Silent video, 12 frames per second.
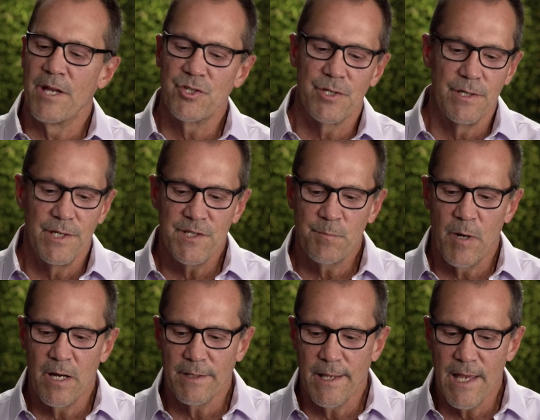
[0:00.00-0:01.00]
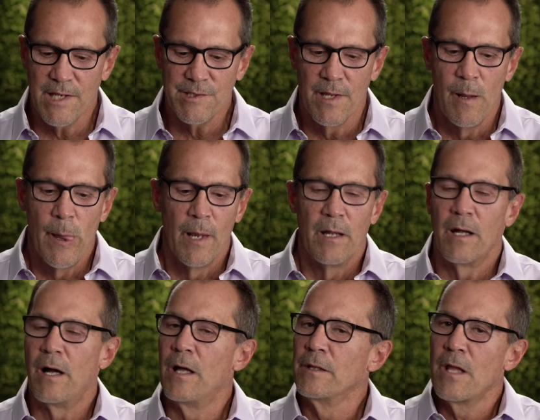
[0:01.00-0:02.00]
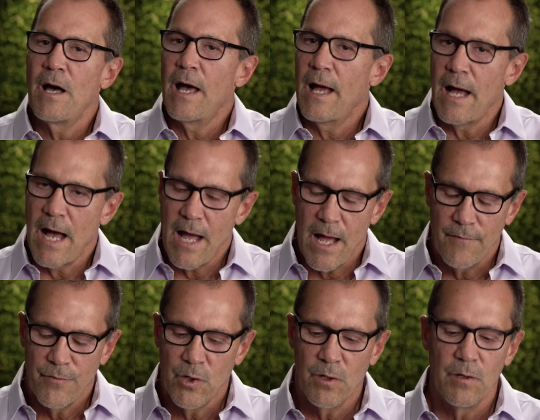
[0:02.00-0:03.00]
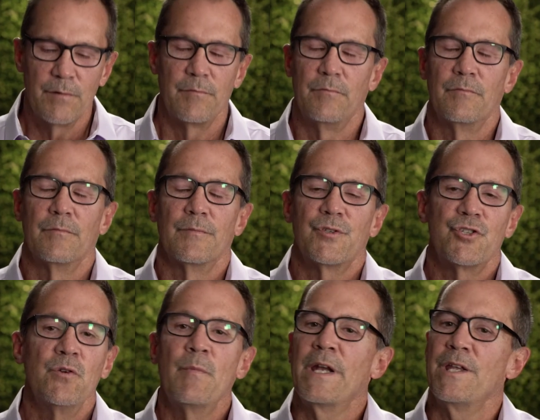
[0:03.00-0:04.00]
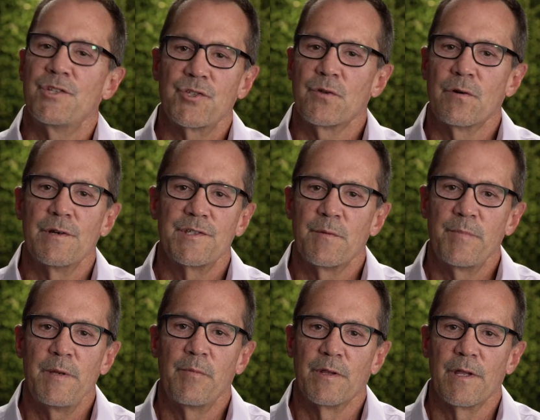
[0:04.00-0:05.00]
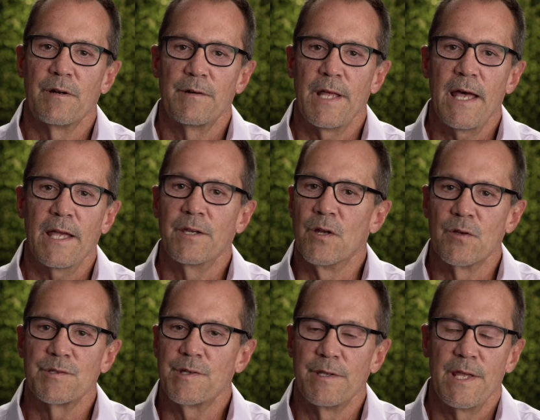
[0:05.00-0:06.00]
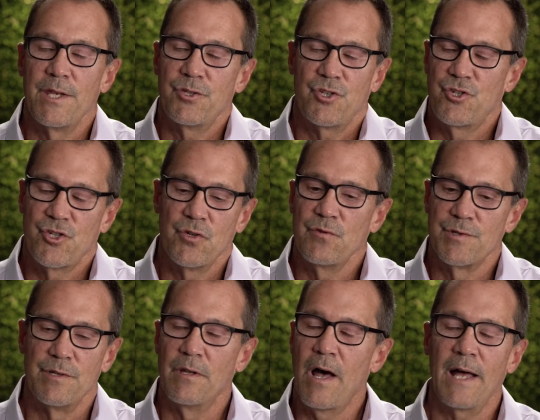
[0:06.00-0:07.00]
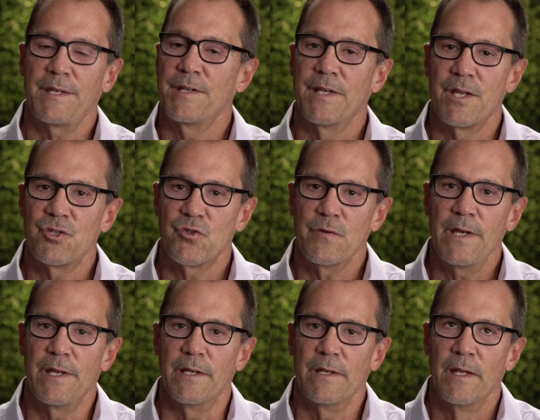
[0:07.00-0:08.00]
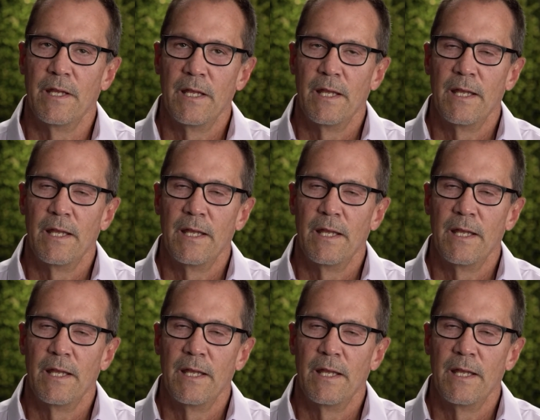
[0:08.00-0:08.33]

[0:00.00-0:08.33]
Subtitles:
mentioned in his podcast, I've heard too many stories of people that are diagnosed and they choose not to get treated.